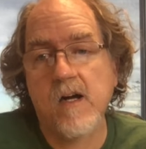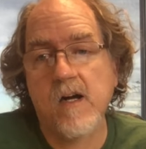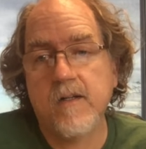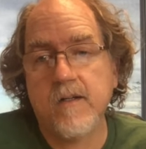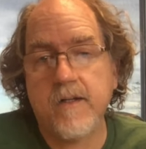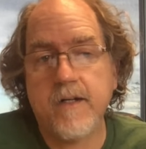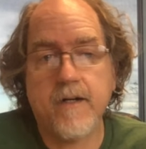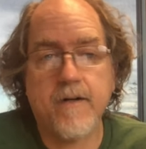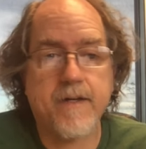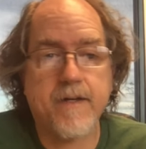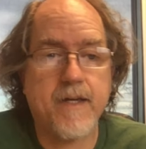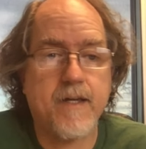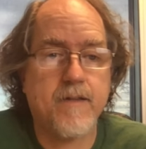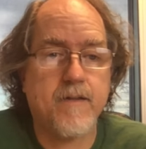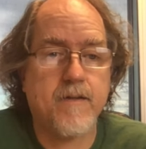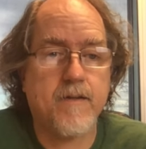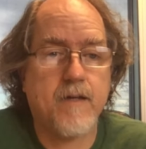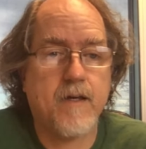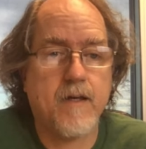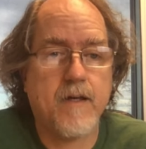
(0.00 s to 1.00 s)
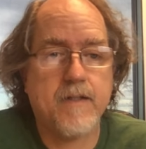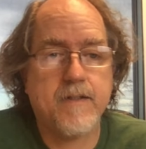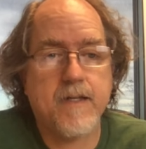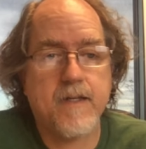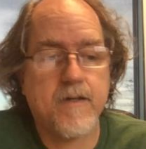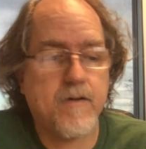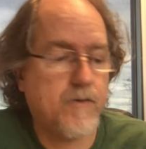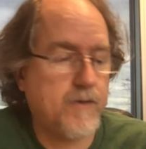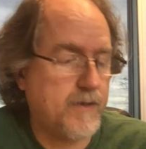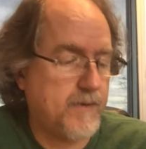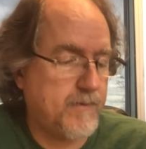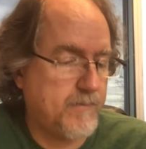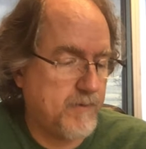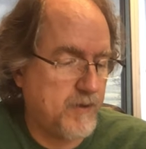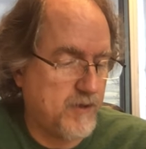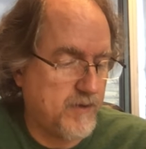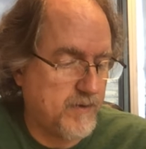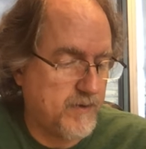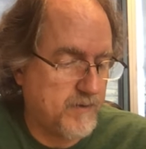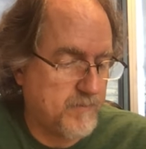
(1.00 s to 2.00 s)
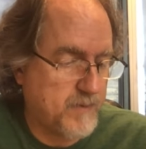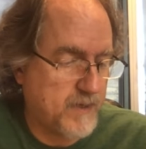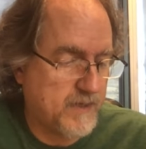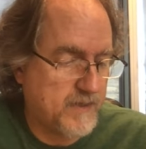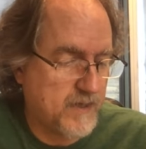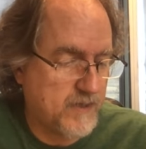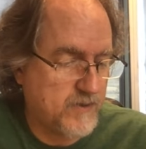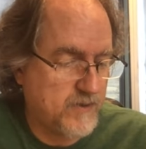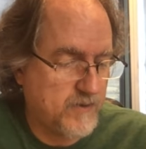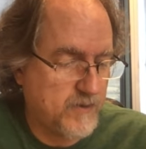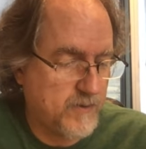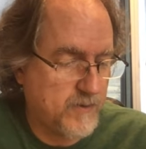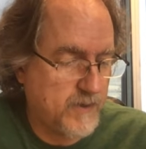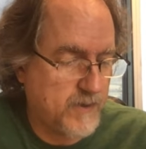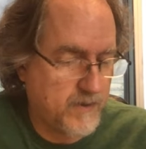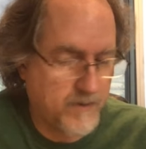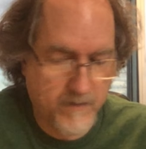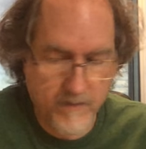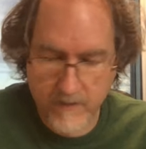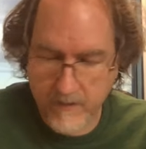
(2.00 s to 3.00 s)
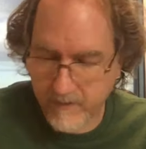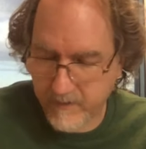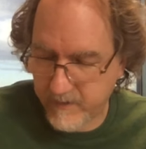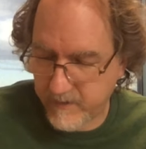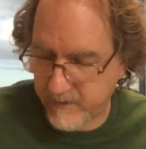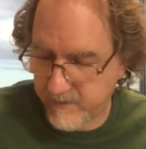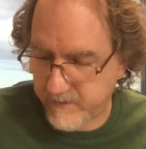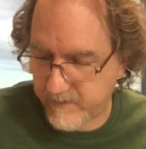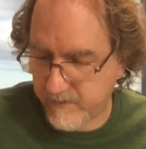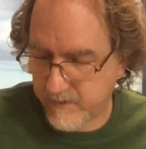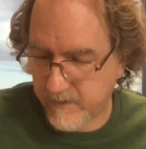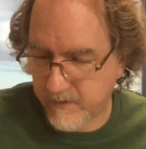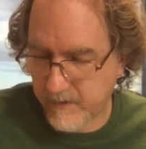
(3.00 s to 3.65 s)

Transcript: Again, I'd say the only thing to pay attention to here are these